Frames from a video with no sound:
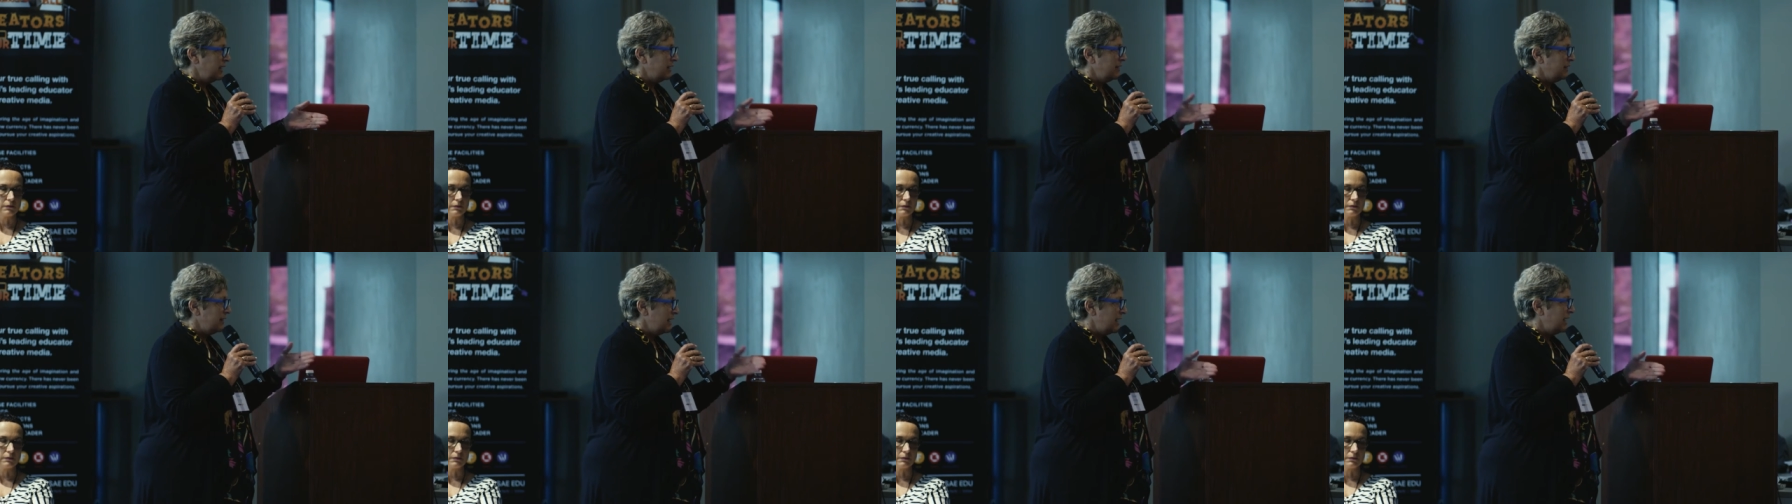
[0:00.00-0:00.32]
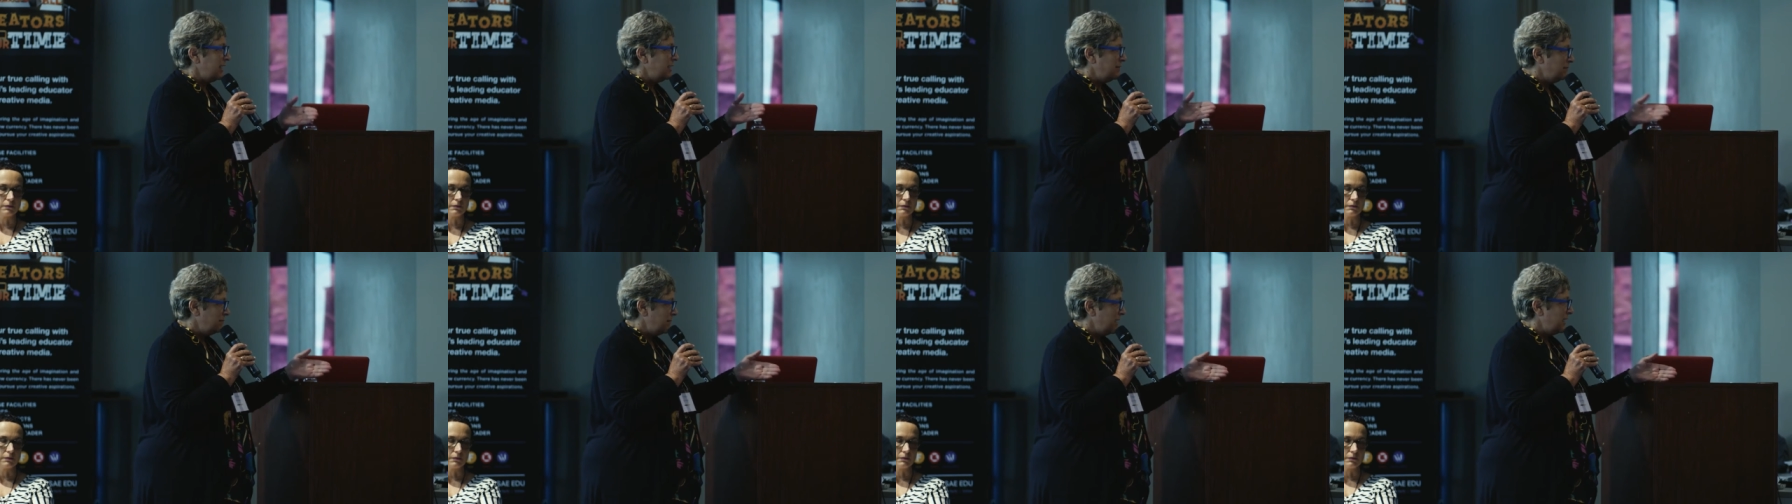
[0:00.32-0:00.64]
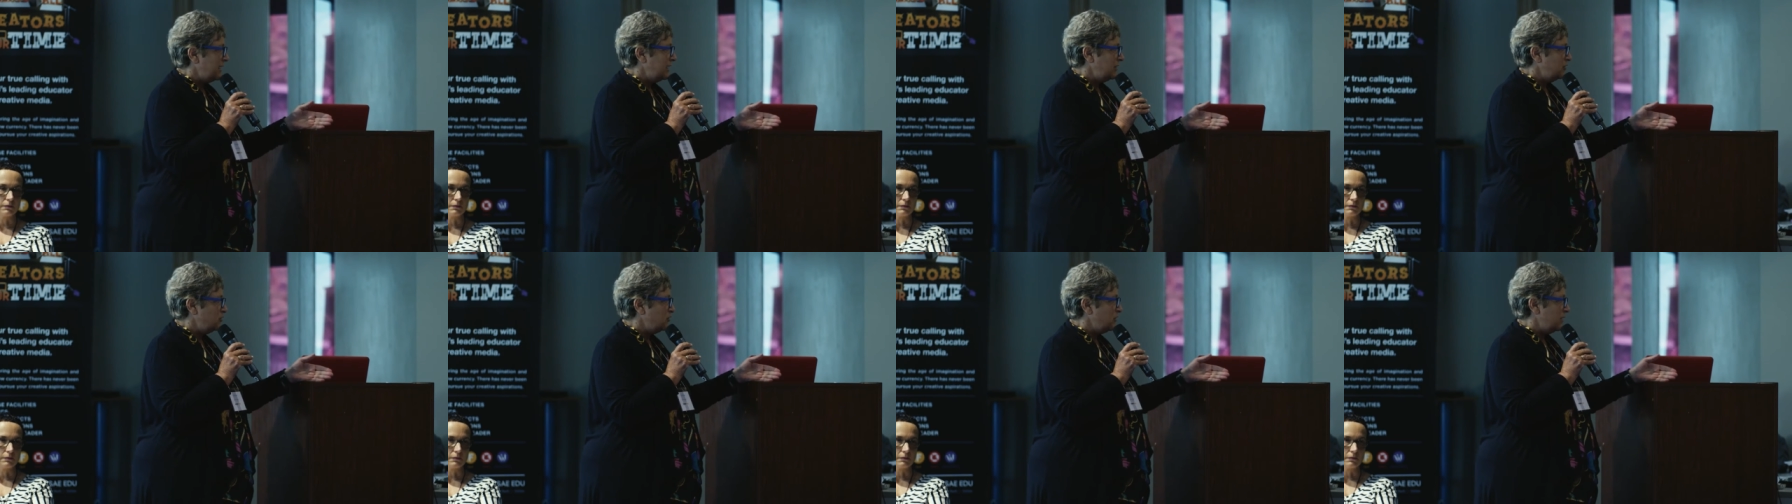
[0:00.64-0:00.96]
and they
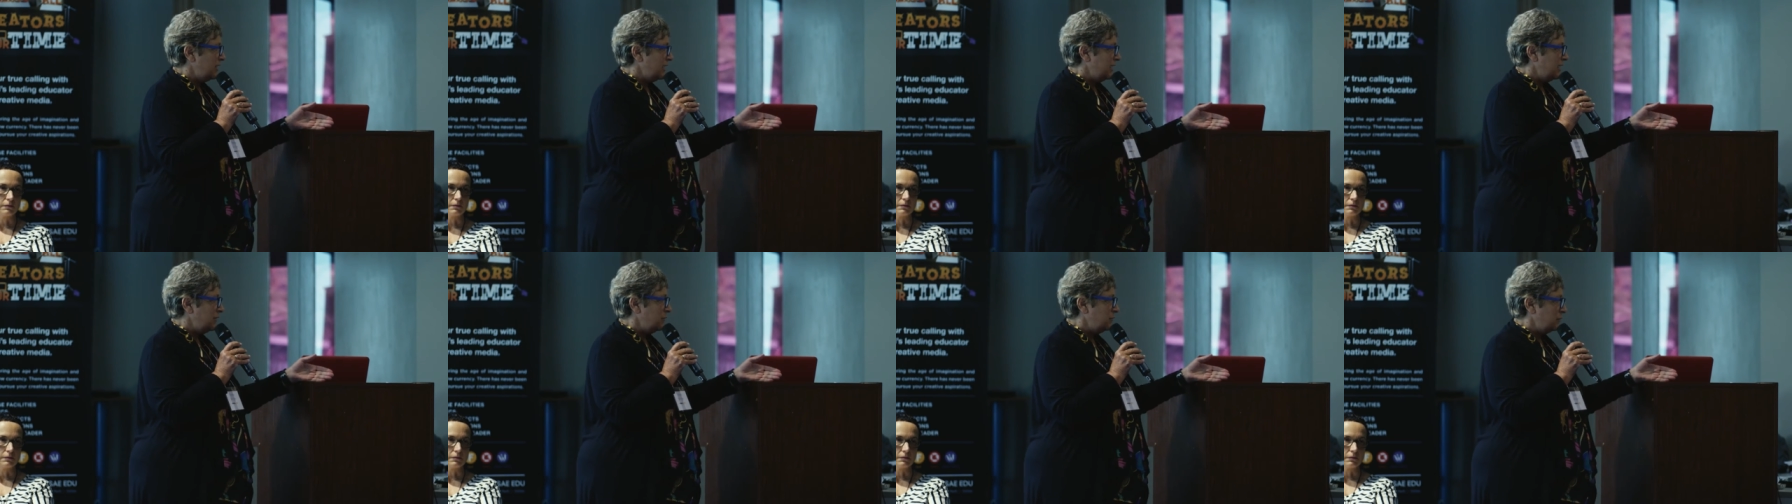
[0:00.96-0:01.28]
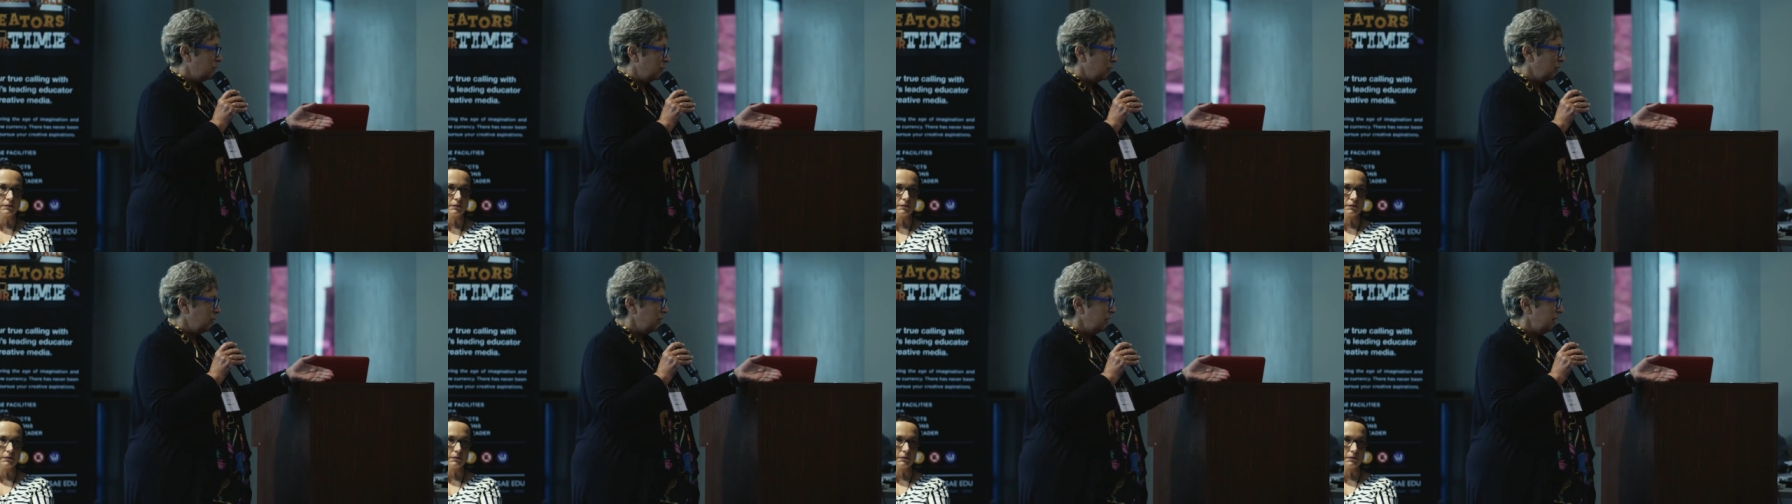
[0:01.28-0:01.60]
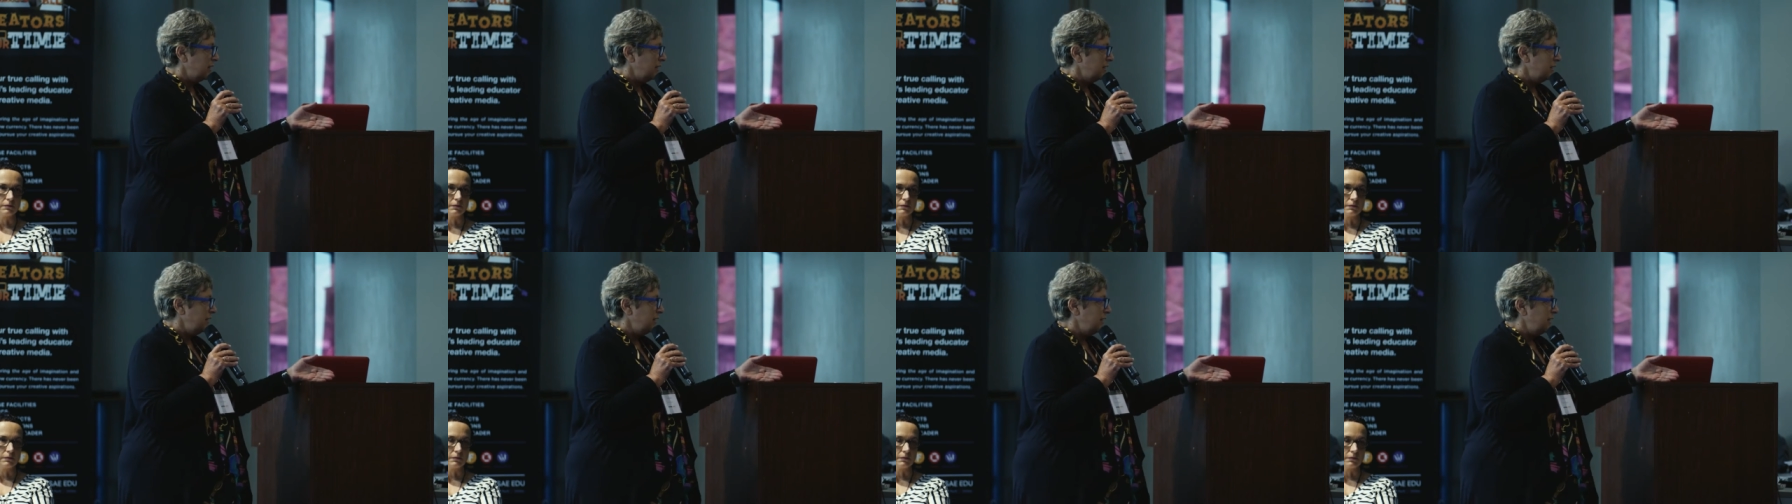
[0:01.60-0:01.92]
manage their
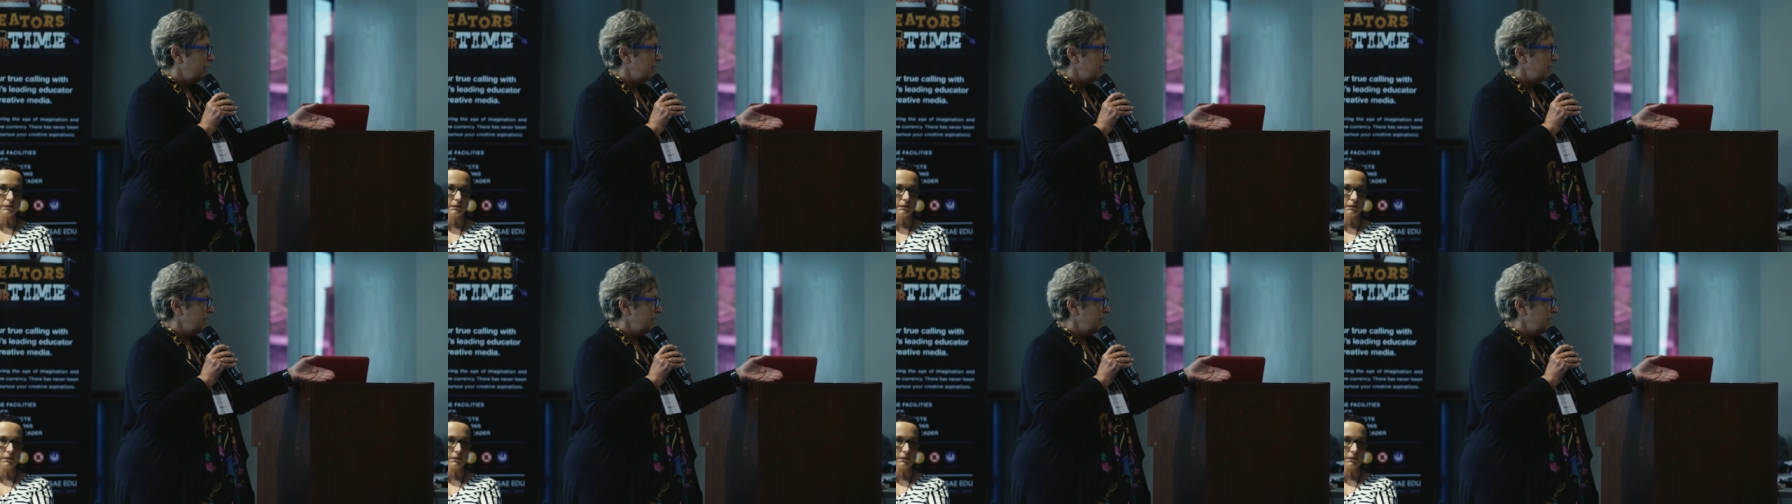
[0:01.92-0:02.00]
work.